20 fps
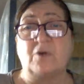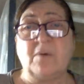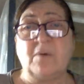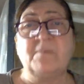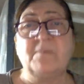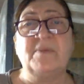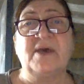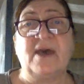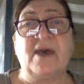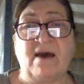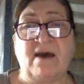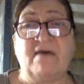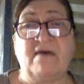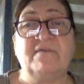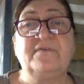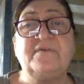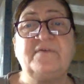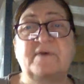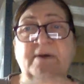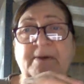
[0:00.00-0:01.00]
on
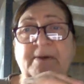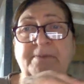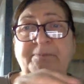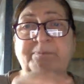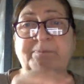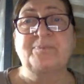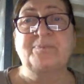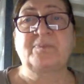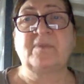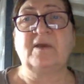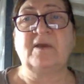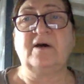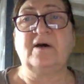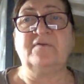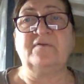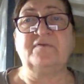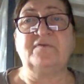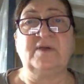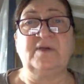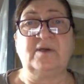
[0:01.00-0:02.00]
behalf
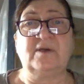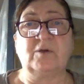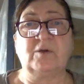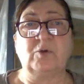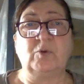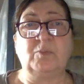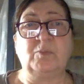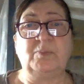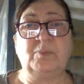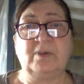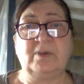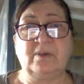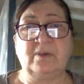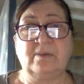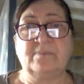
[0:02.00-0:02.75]
of their group,